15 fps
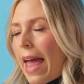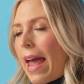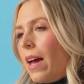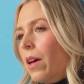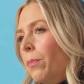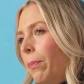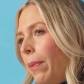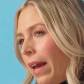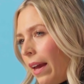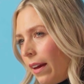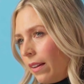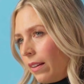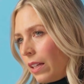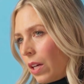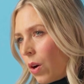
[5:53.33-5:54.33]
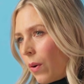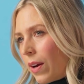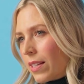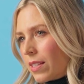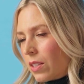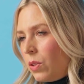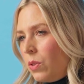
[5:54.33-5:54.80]
And paleo
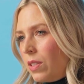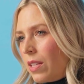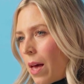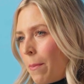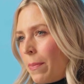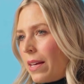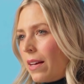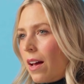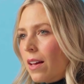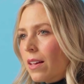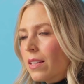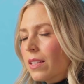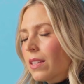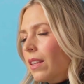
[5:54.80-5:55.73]
excludes them because